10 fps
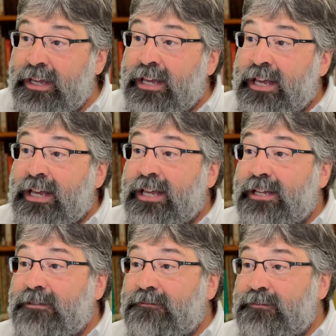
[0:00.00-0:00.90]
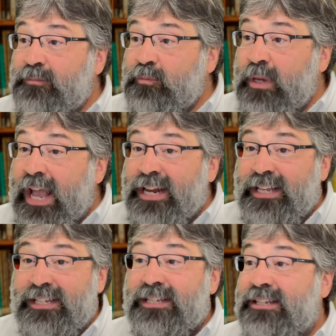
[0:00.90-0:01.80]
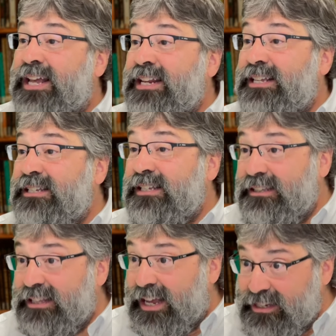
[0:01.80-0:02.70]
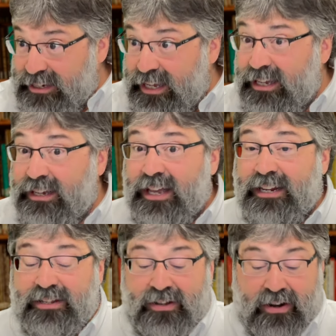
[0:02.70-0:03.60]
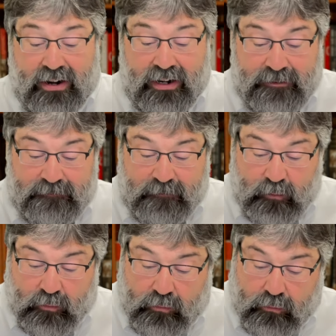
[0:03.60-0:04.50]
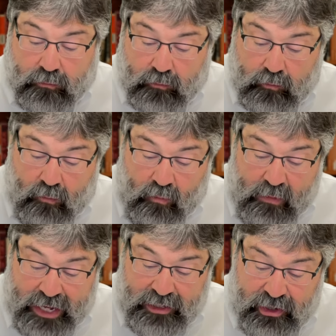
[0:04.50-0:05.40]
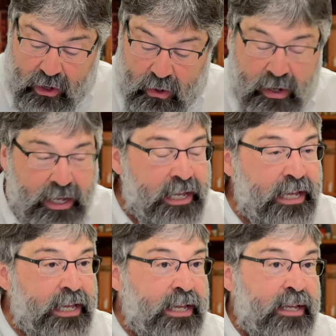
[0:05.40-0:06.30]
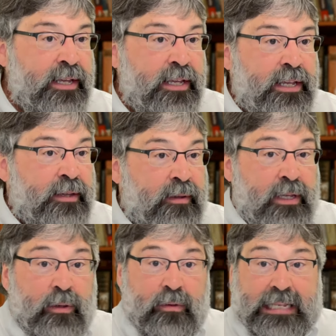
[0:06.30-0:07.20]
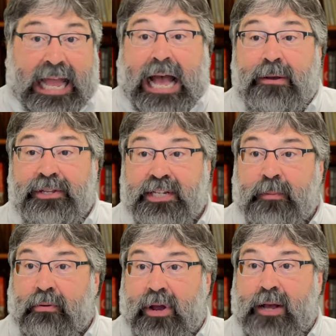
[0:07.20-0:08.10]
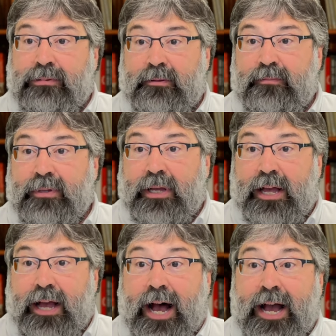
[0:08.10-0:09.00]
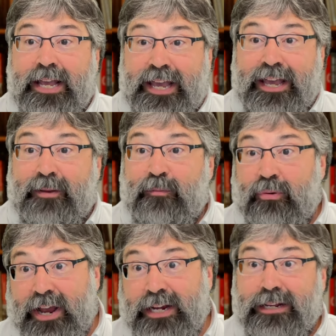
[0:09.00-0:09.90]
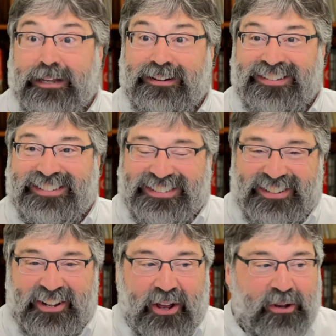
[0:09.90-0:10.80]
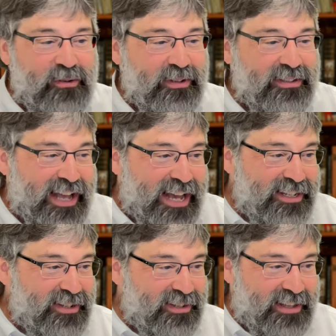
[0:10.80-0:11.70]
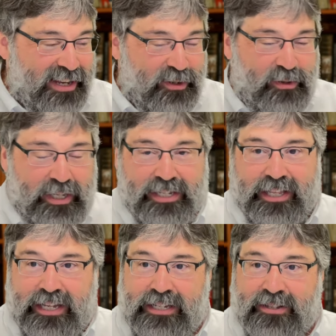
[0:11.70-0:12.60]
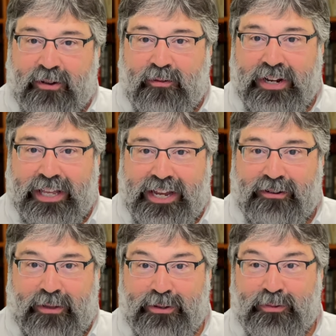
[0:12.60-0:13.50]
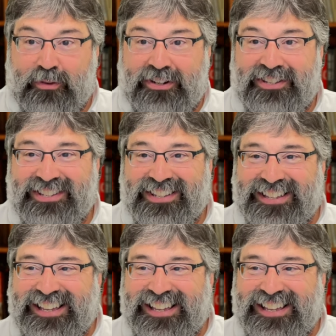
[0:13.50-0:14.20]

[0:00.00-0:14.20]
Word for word: go and he's and he's lusting in his heart. And so now he's got a problem. I am pregnant. You know, guys that do these things don't want to hear those words.